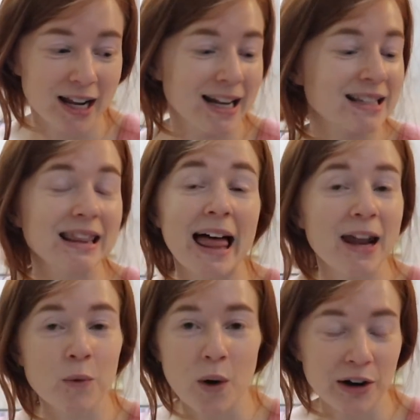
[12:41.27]
It has
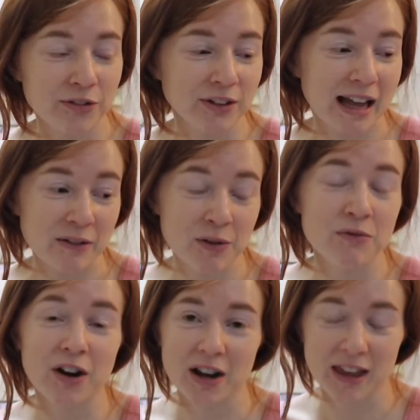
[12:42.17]
led a wonderful life. I'm
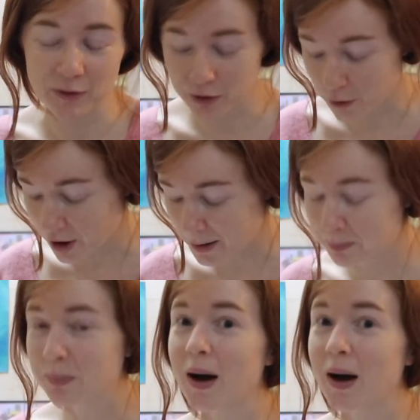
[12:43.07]
very thankful for it.